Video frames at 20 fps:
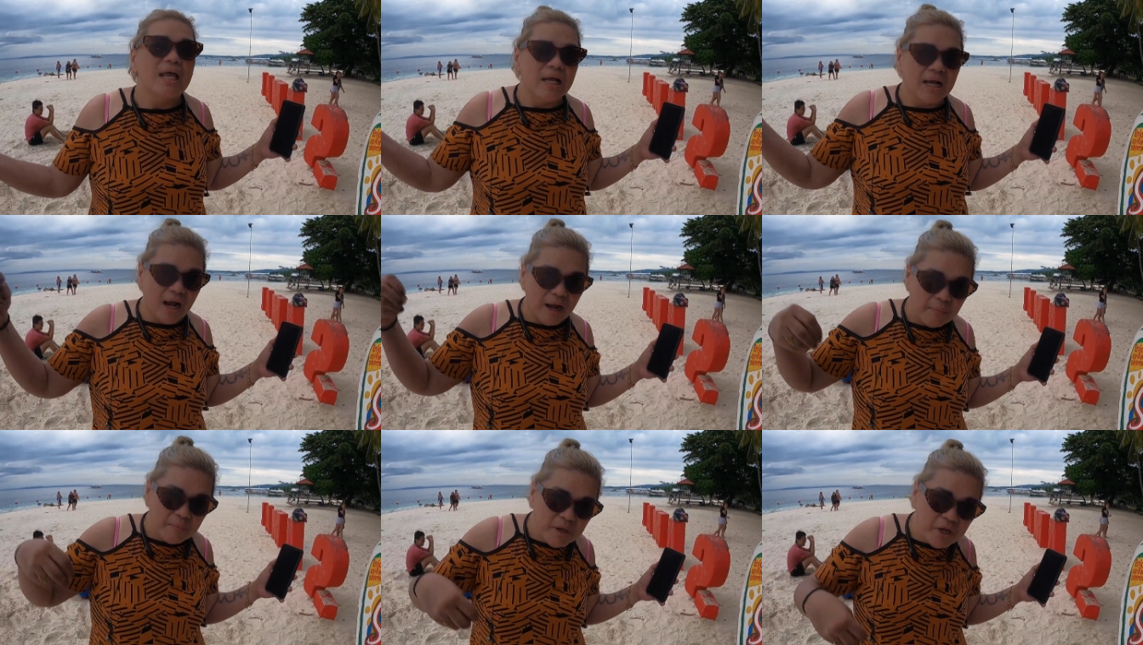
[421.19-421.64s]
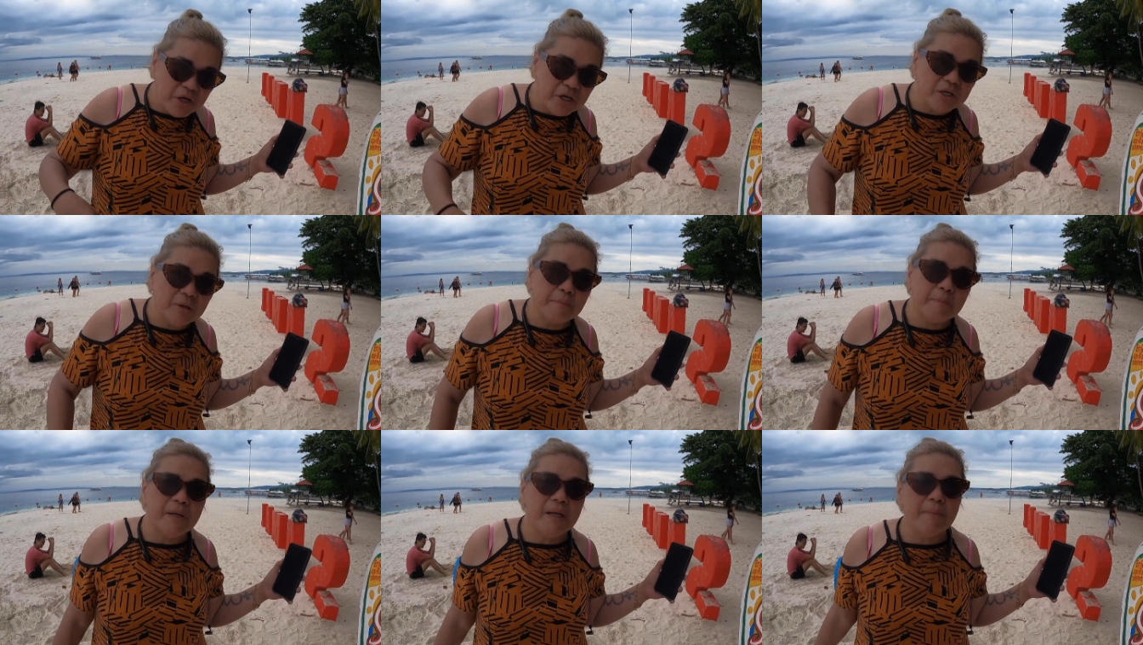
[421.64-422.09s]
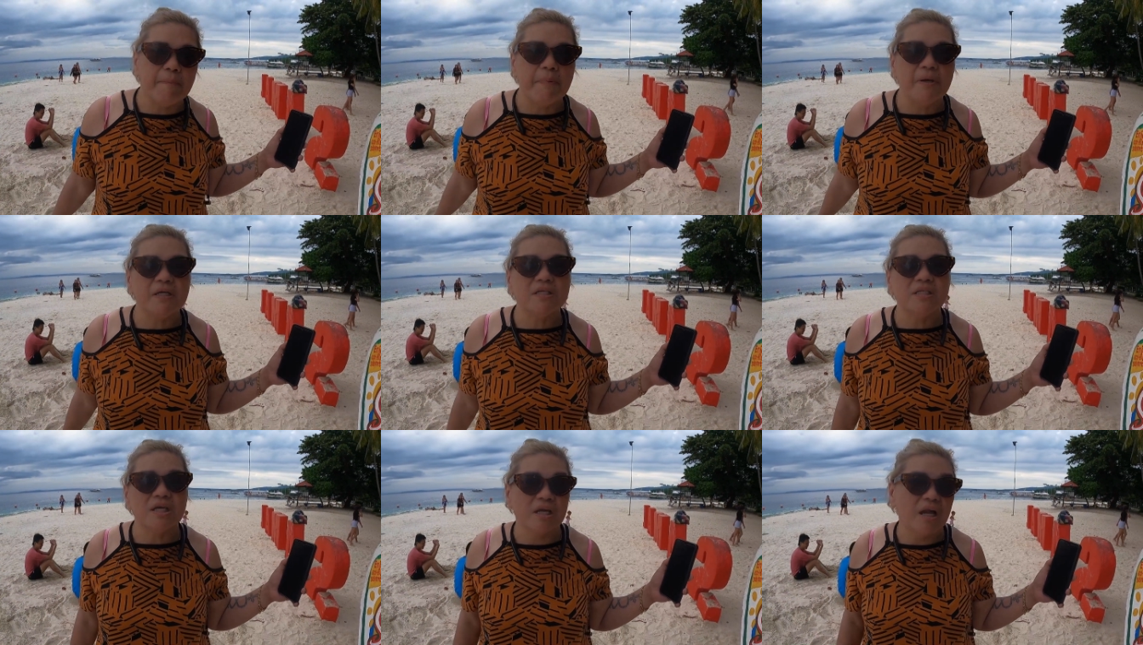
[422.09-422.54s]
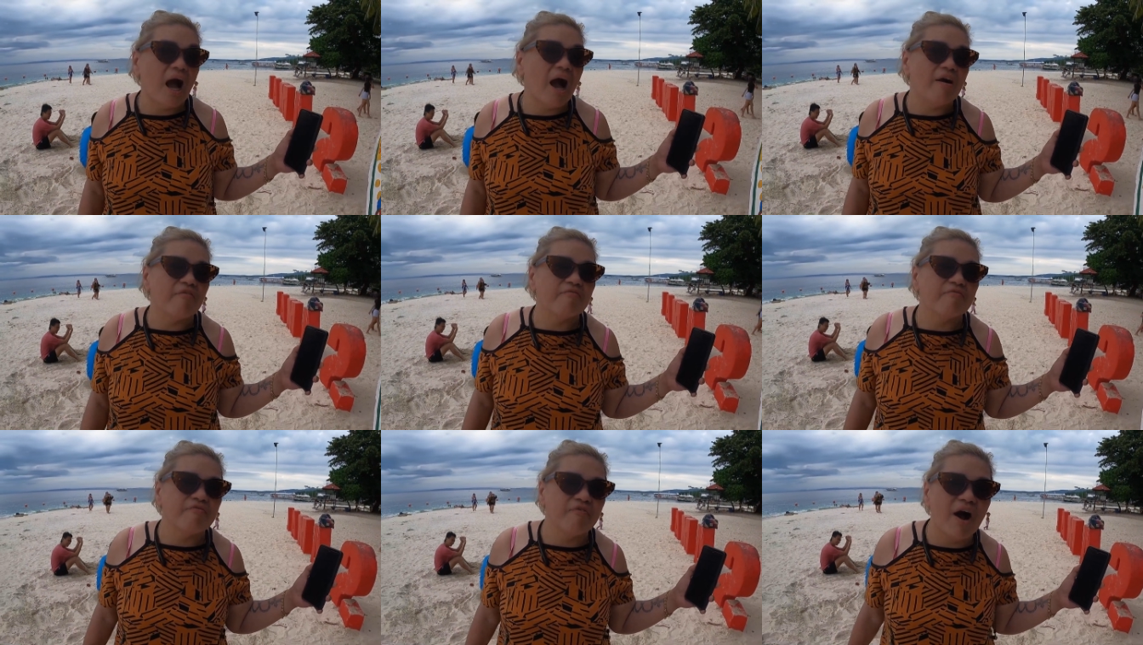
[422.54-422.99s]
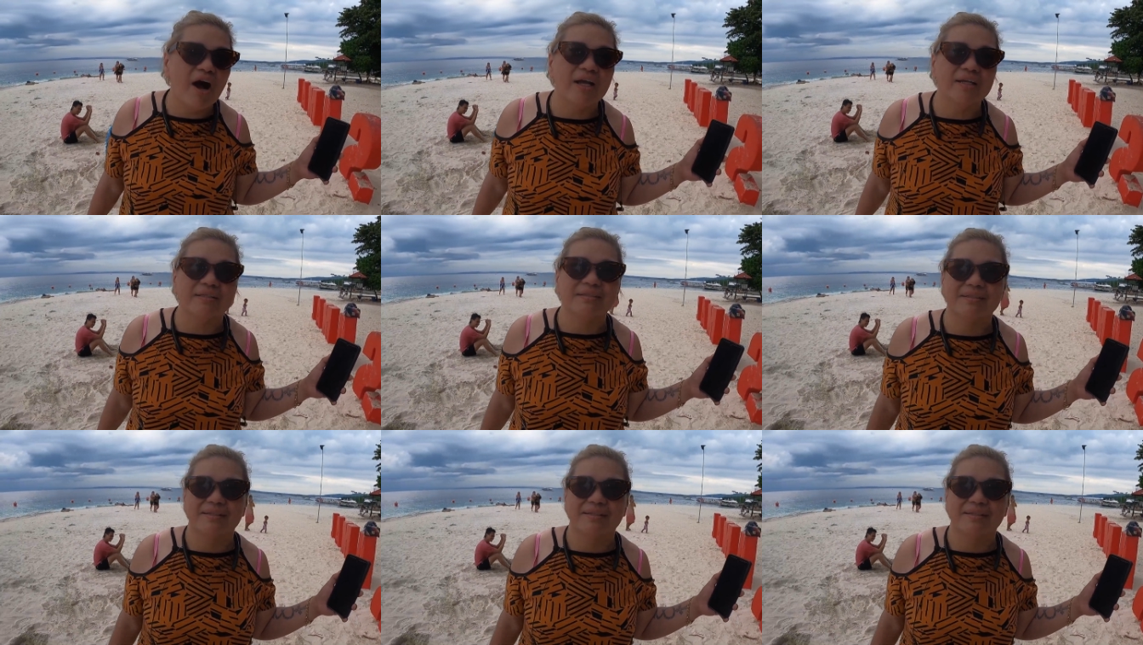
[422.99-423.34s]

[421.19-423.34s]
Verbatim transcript: come here in the Philippines and have fun